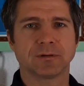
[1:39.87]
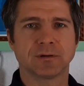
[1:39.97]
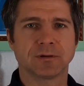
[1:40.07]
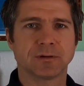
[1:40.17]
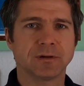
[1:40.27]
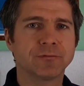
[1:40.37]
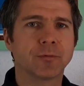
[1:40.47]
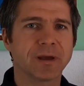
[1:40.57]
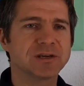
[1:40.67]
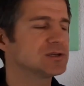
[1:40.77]

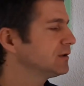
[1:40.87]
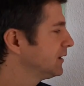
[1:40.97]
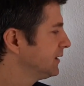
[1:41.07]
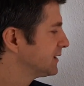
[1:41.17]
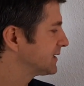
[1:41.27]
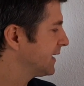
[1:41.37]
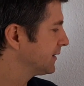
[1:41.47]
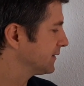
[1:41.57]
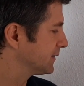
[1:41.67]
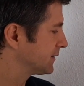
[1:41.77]
information in the
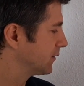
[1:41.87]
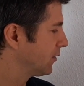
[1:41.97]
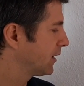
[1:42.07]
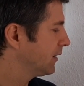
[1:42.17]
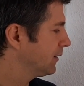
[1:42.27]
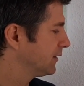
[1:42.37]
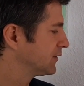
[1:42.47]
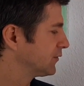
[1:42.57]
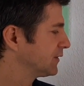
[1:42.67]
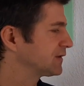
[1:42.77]
sentence. Okay?
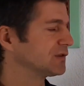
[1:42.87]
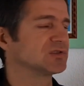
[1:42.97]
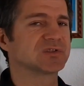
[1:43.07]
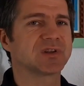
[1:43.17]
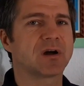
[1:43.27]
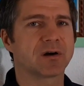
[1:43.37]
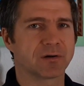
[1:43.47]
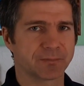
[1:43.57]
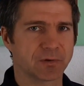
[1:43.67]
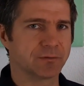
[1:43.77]
So it's the
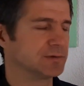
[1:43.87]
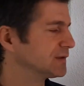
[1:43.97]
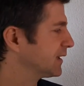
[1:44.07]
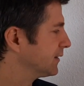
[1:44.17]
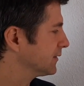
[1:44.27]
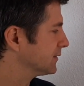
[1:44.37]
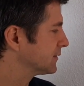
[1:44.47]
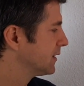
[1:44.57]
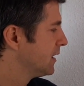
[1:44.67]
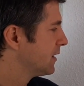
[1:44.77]
star of the
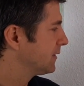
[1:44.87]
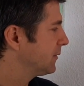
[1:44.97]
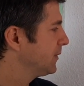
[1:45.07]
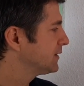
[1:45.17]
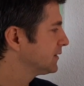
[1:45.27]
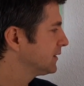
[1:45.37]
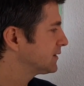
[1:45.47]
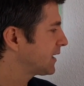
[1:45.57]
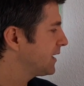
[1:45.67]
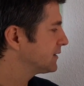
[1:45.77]
sentence. That means in
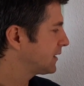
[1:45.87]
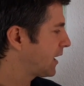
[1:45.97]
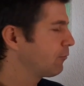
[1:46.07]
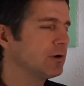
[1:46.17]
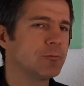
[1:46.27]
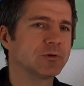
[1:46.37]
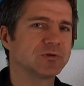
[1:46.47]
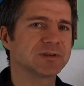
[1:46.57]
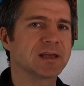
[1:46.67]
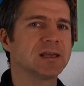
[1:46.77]
this case, I really want
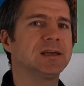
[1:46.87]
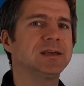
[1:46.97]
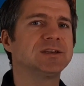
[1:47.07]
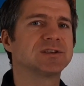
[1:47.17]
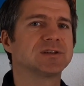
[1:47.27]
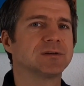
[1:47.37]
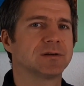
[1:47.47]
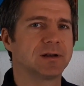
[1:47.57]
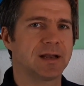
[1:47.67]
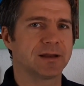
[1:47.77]
to say ich
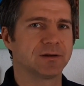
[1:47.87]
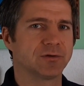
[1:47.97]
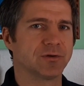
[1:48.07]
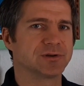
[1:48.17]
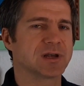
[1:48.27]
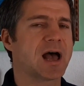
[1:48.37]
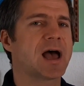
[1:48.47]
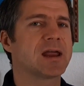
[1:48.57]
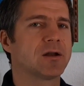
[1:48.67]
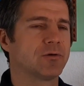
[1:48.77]
lerne Deutsch.
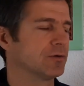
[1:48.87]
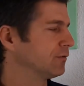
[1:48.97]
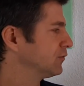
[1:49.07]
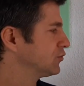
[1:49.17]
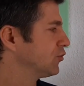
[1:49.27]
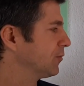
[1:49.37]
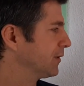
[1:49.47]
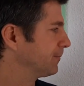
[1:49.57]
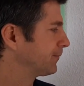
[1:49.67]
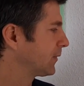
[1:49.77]
I learn
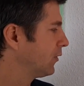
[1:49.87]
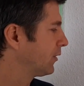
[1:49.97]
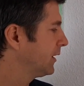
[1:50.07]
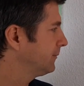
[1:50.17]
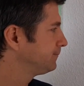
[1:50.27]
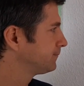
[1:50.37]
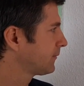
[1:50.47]
German. Okay?